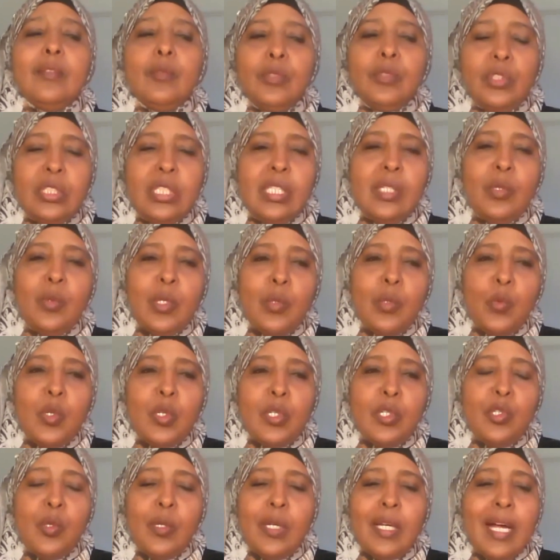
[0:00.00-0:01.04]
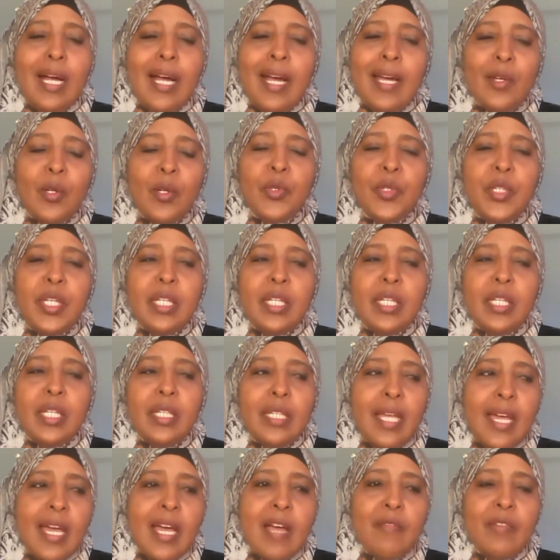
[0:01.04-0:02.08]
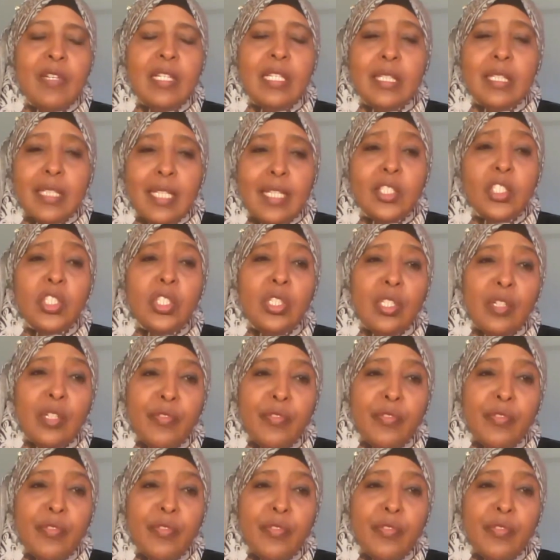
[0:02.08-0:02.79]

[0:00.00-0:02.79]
see what we're doing. I don't think they have intention